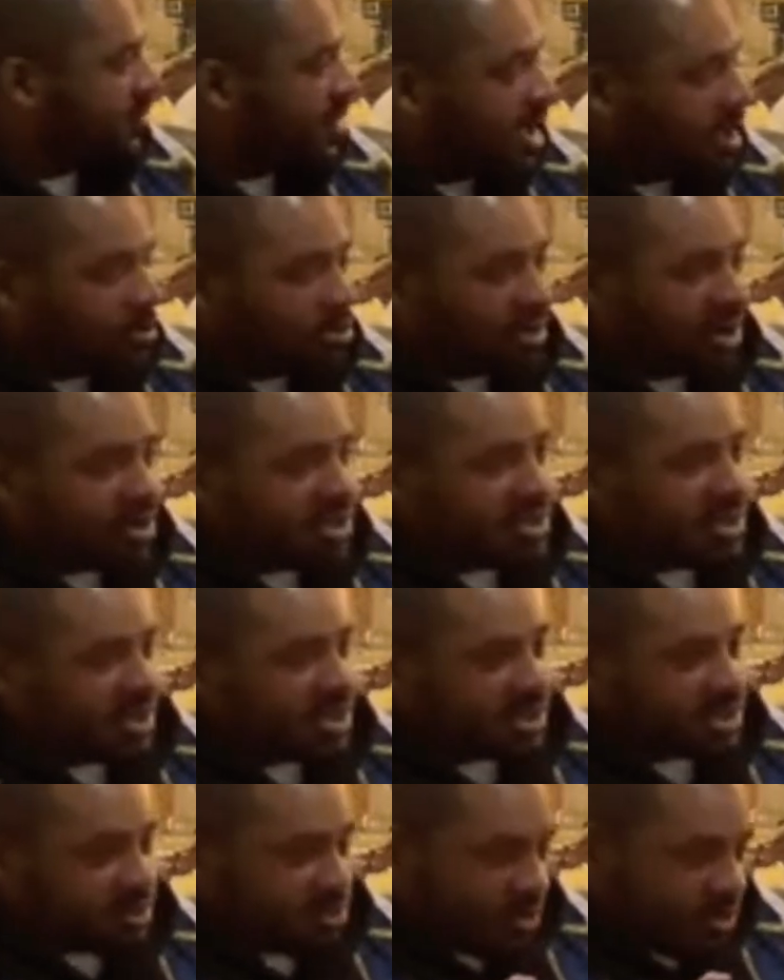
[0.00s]
It's a
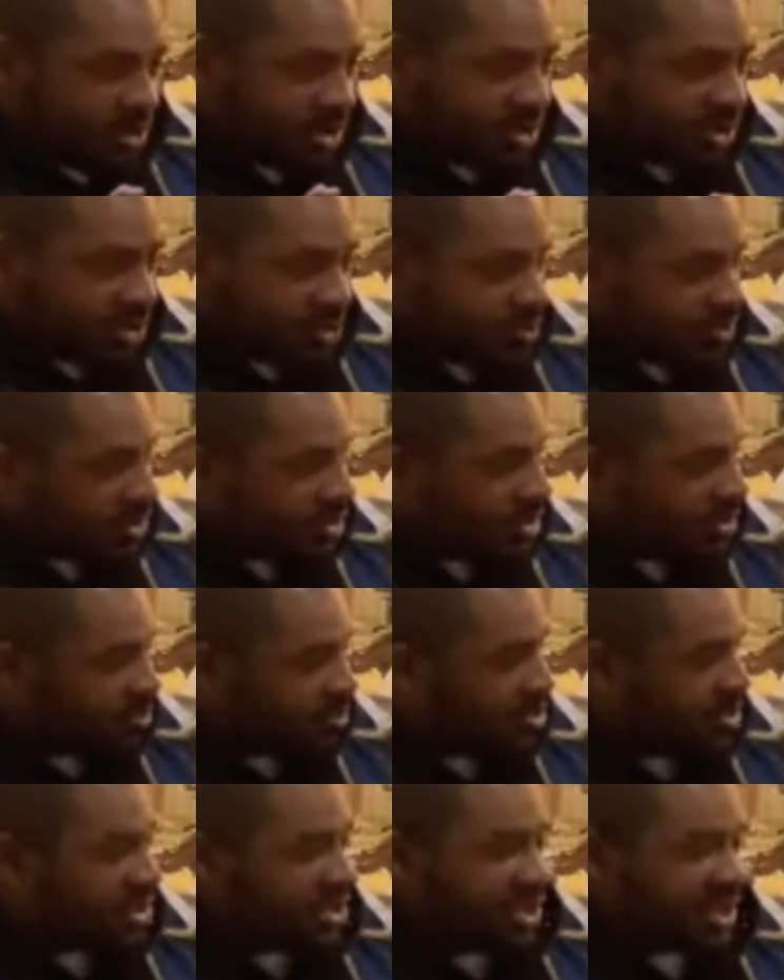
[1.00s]
vibration that the Lord is using
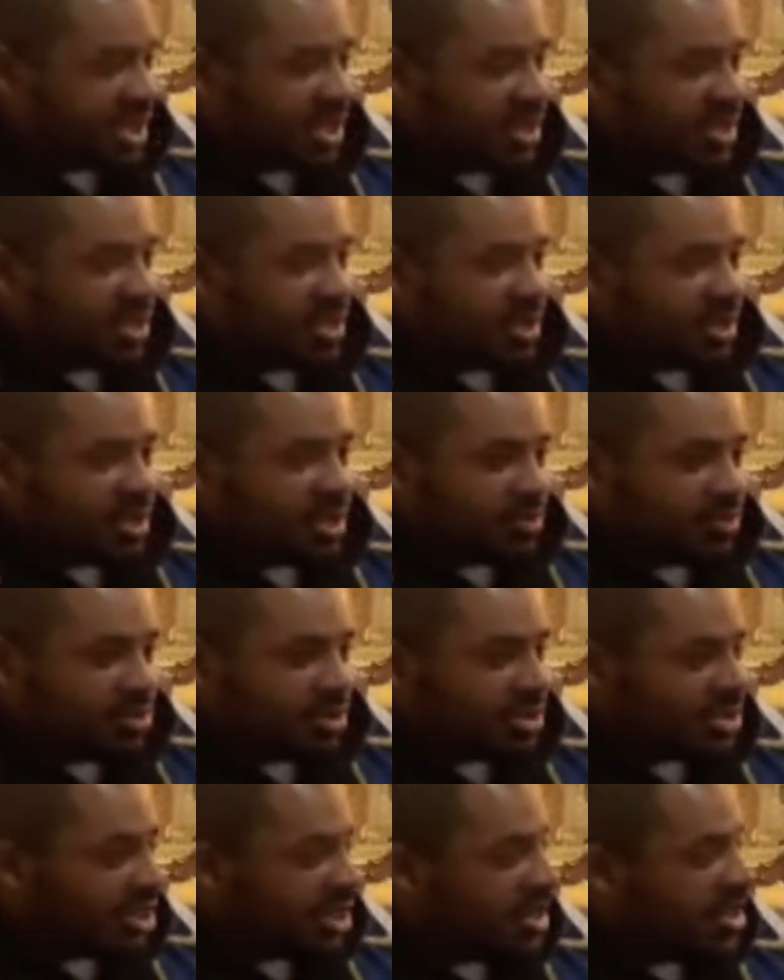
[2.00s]
to
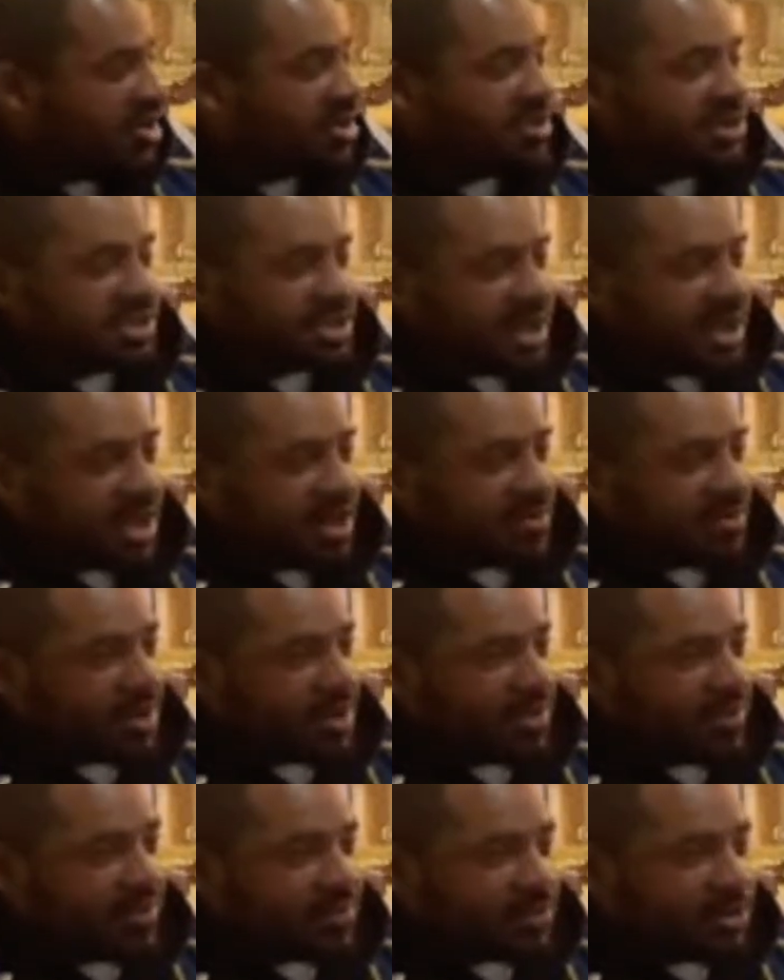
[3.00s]
push that energy
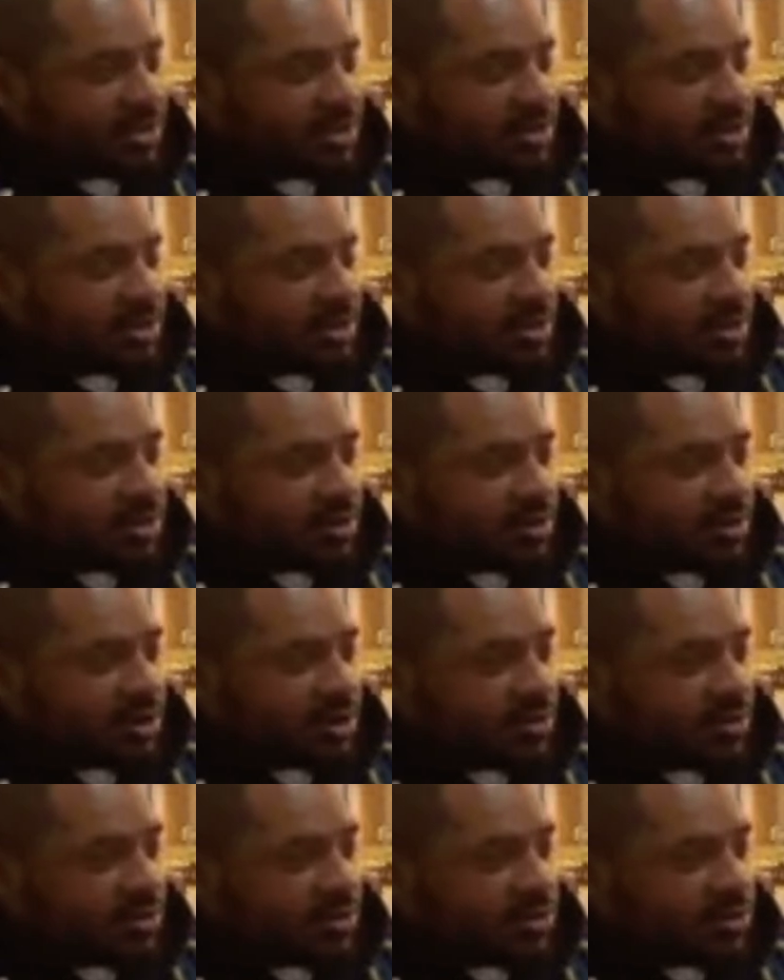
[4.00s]
down, man. You
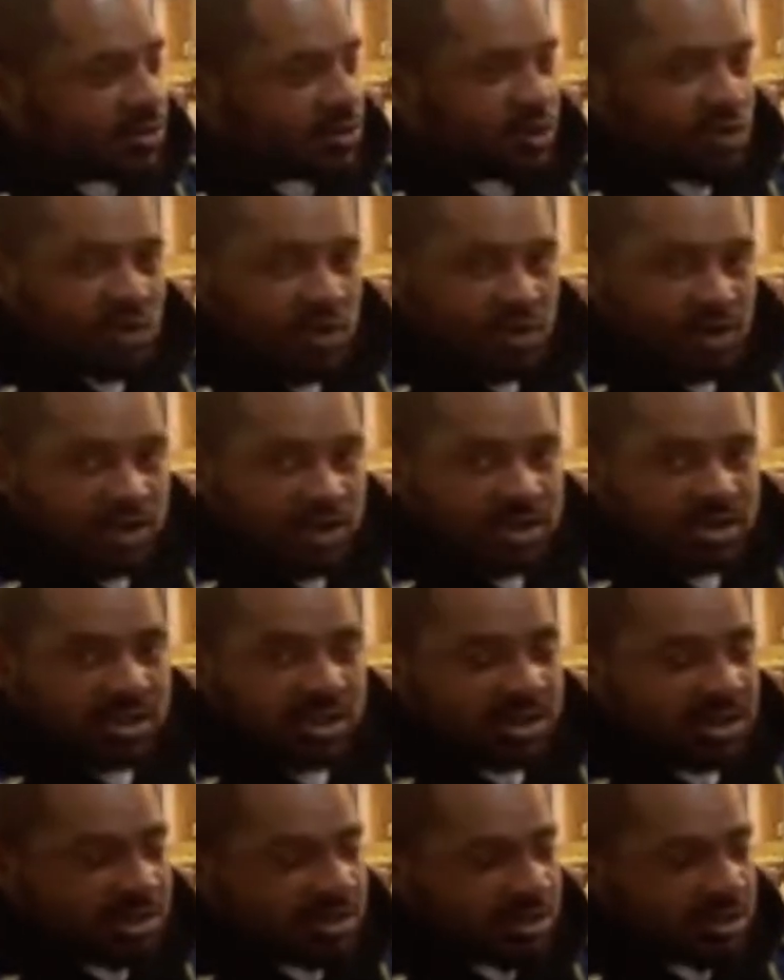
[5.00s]
know, so
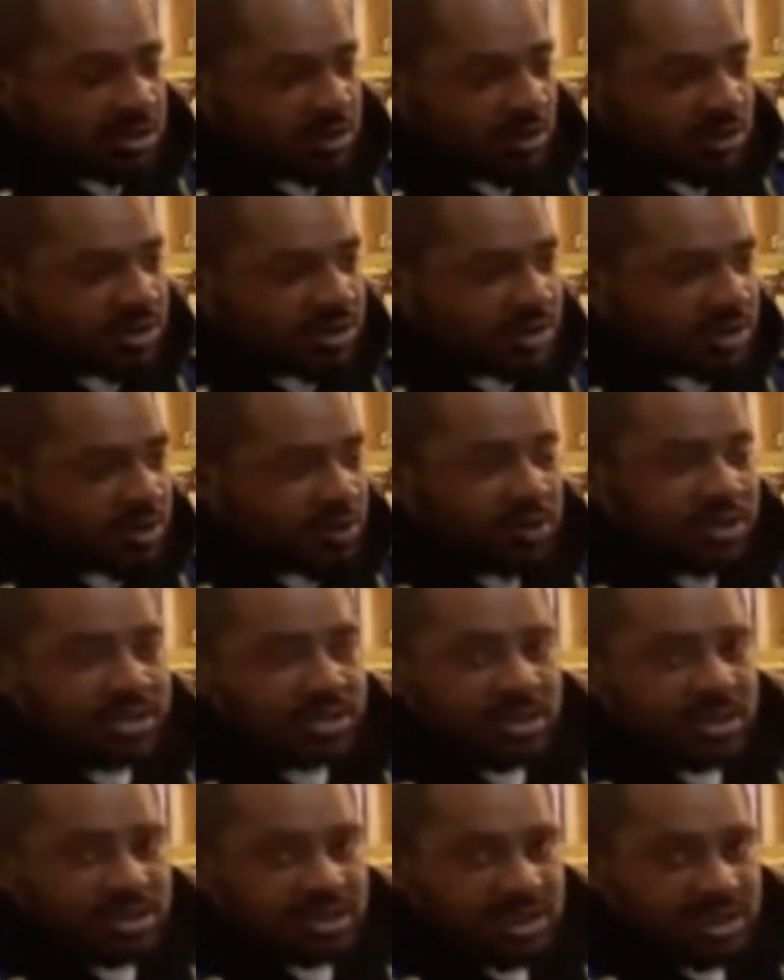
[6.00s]
the Lord is
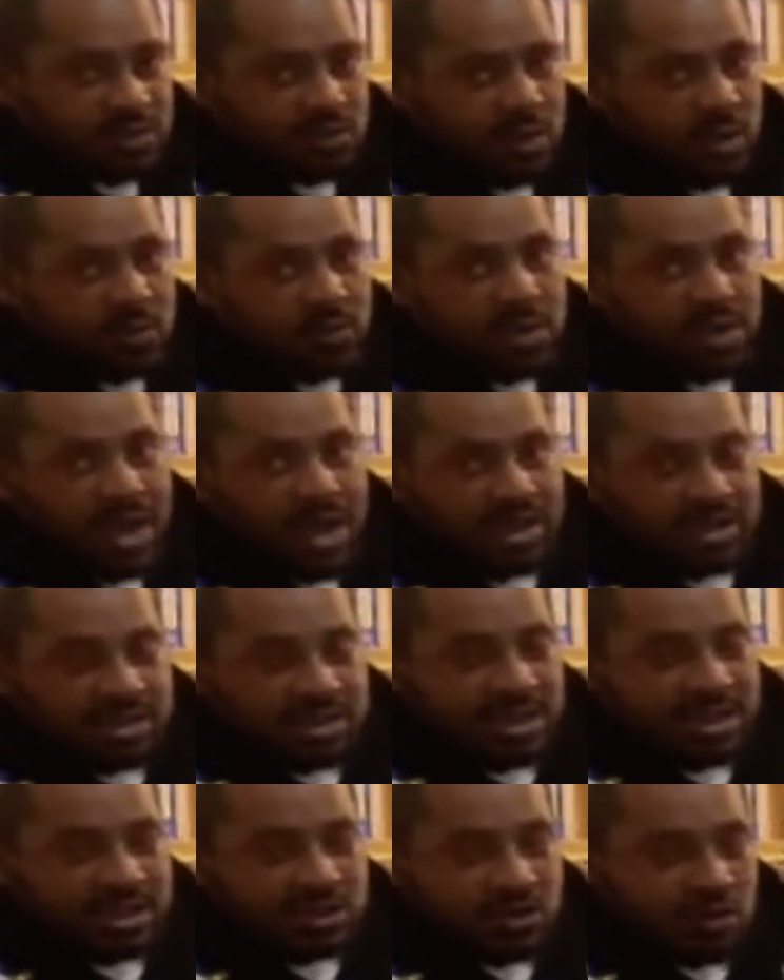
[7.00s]
increasing us. That's why we
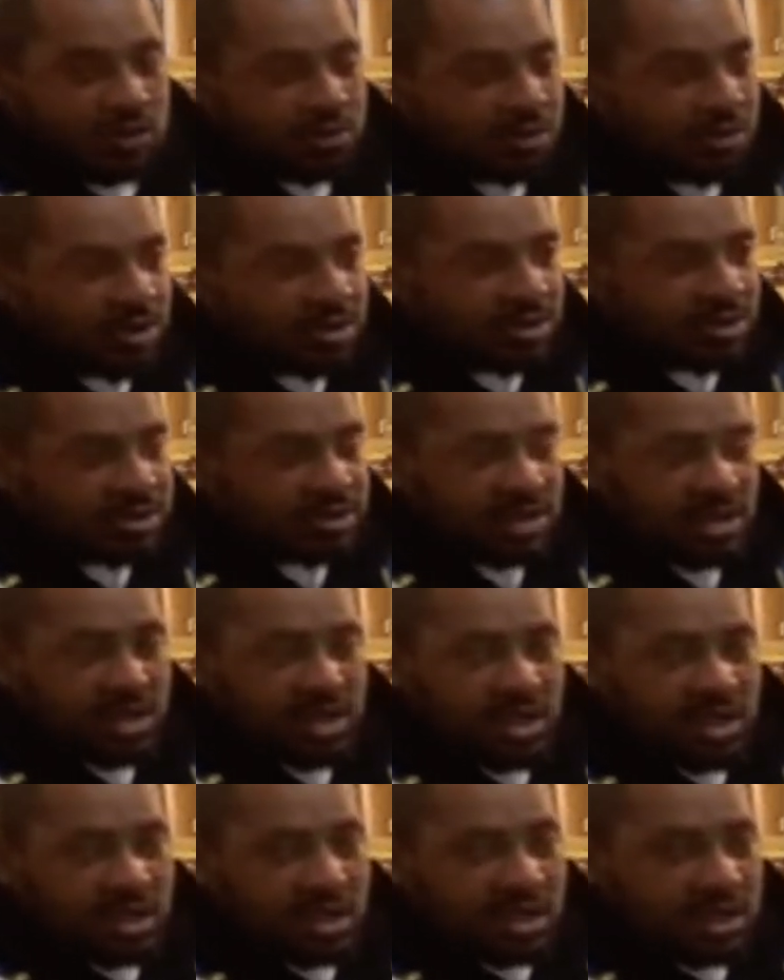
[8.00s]
constantly exhort brothers.
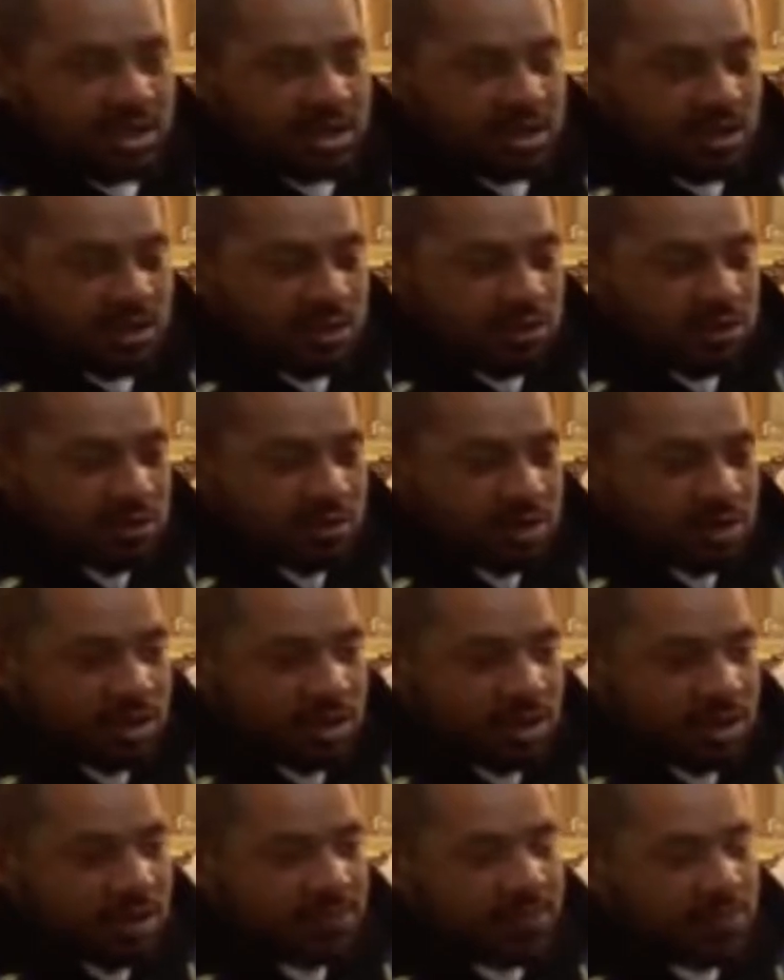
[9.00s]
You know,
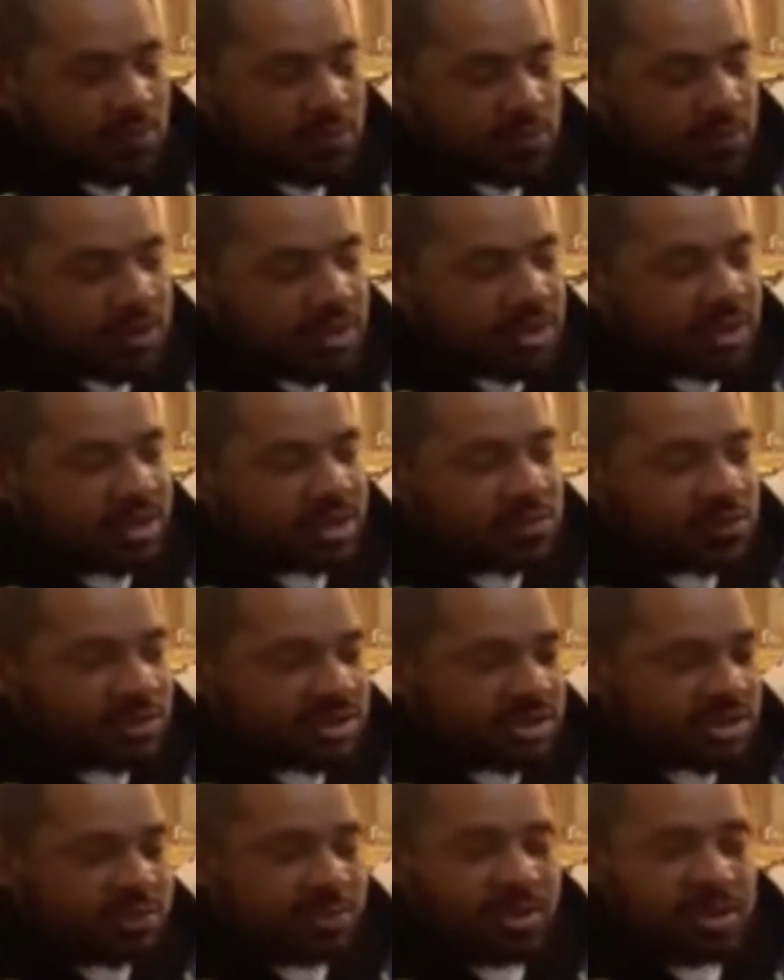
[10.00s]
even when we
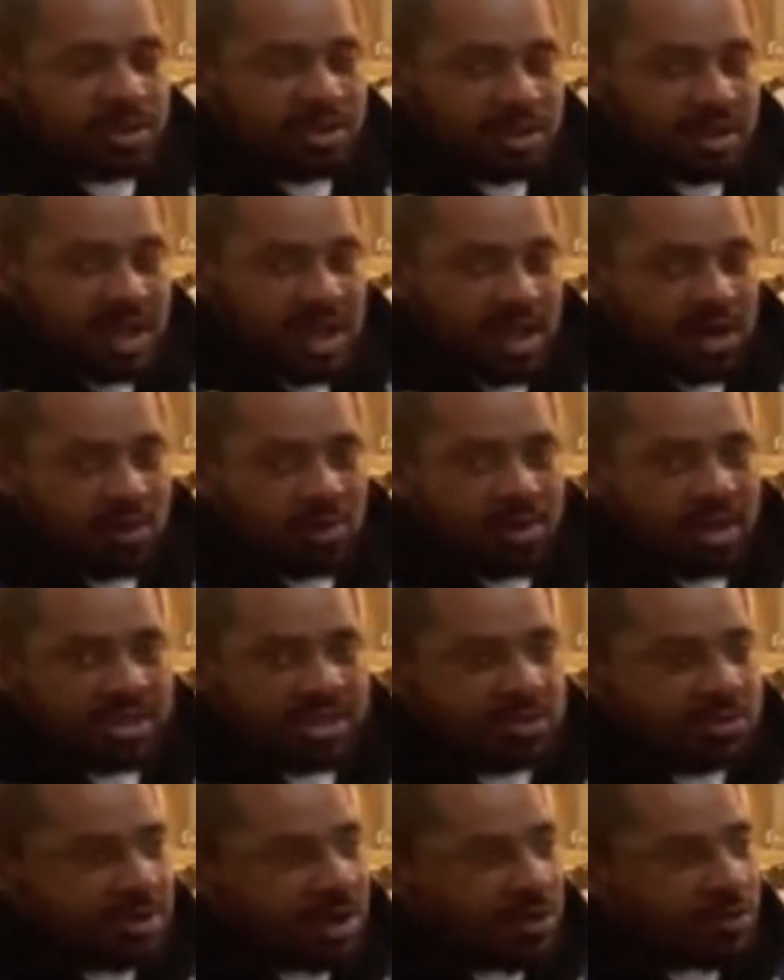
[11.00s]
dealing with the spirit of Yahweh
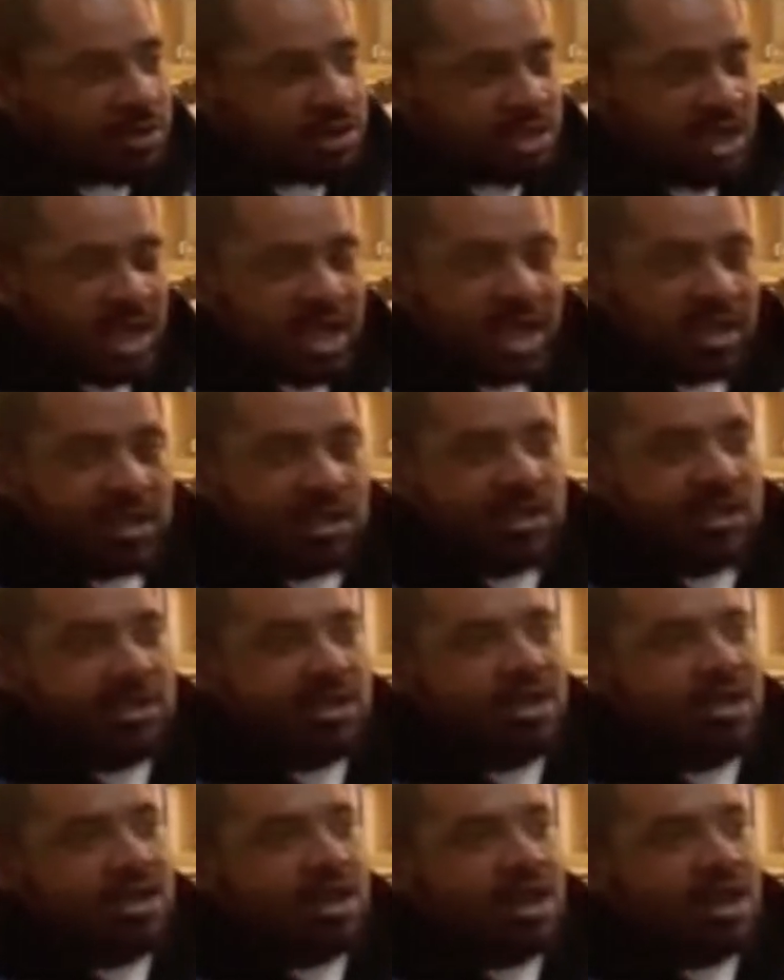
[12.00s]
Bashemah Washai,